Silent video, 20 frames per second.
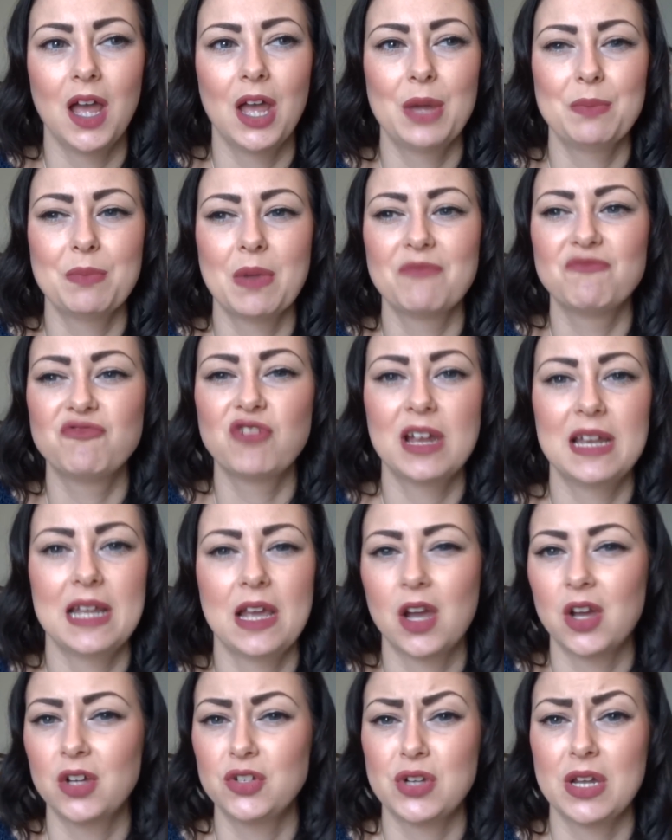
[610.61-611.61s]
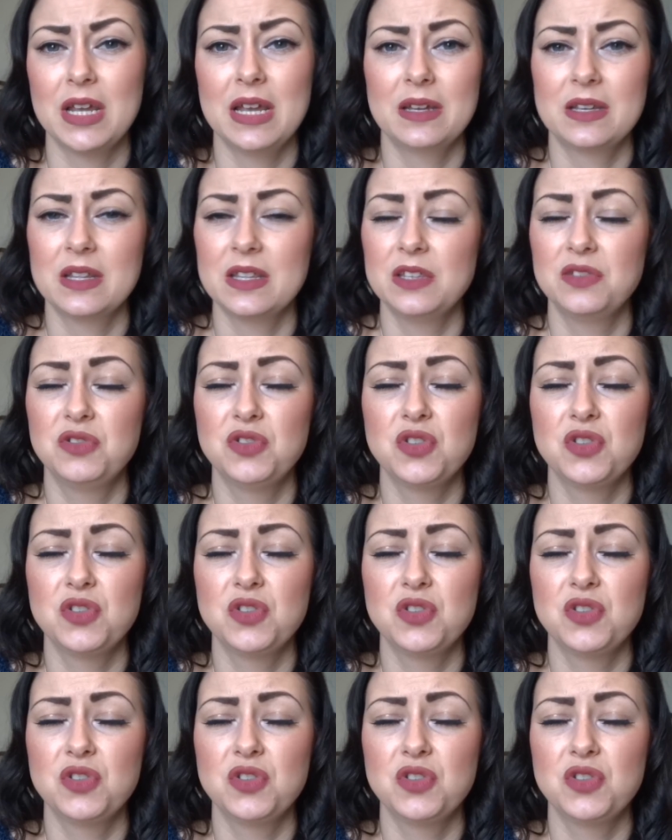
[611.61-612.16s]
and really hydrated. There's